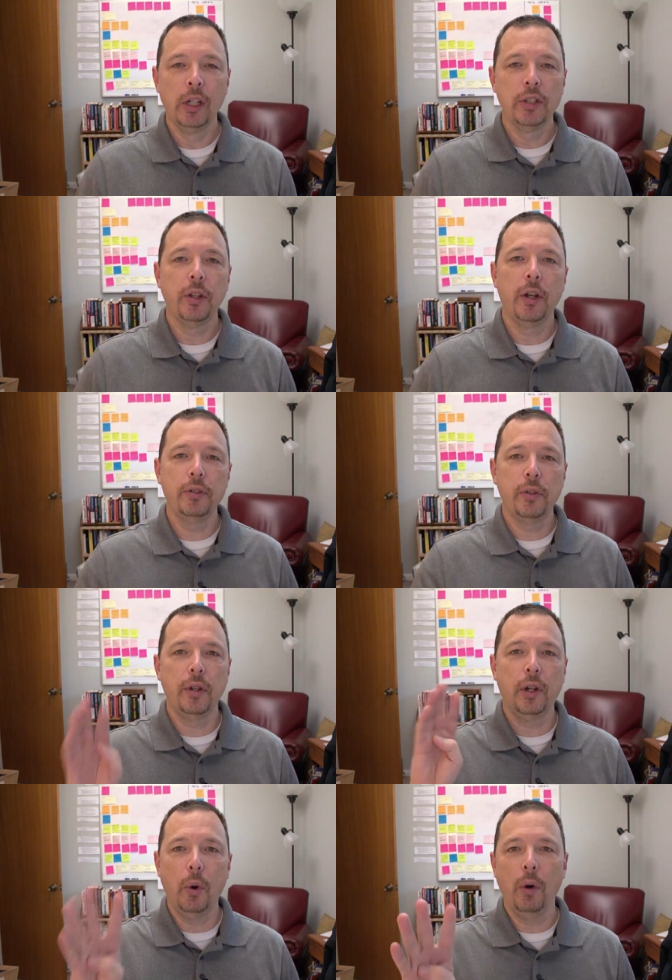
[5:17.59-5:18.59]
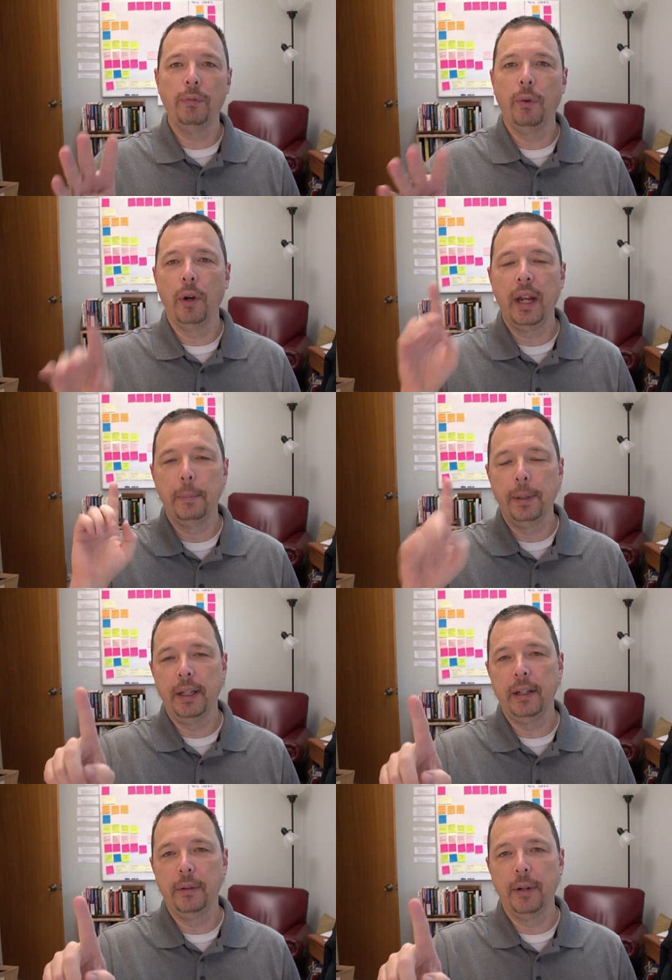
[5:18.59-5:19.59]
So those are the core four: get
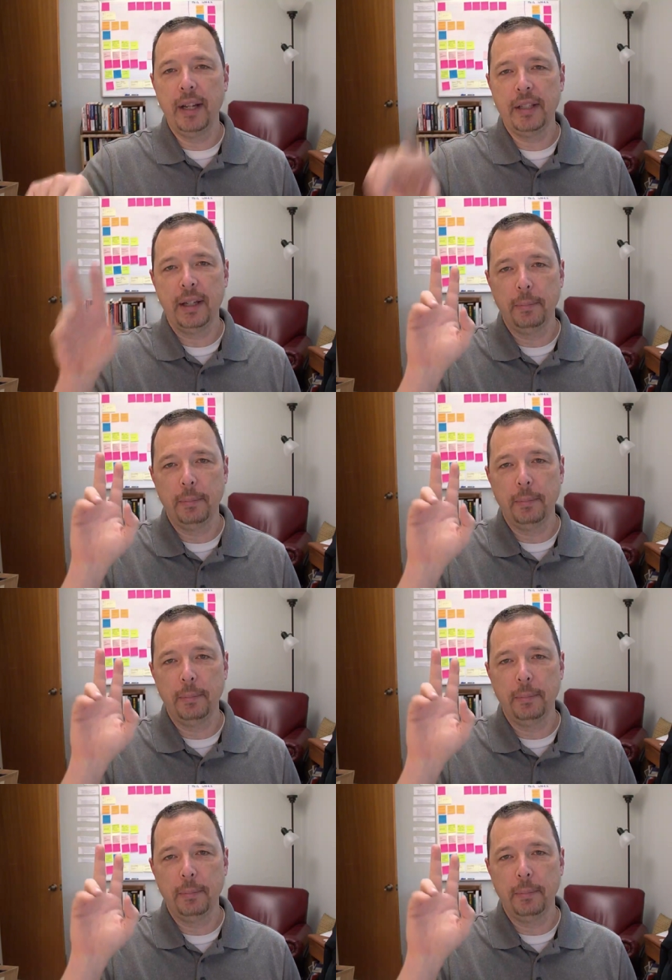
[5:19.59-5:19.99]
plenty of rest,